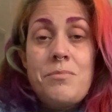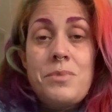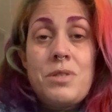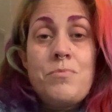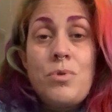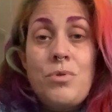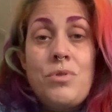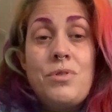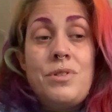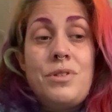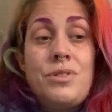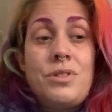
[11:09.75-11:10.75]
support
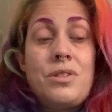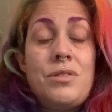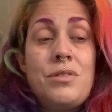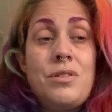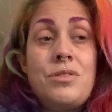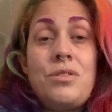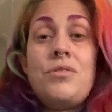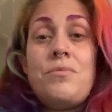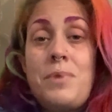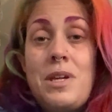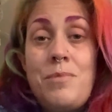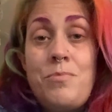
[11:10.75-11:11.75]
as other
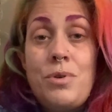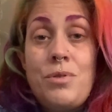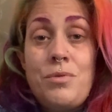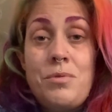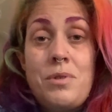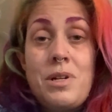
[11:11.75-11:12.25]
people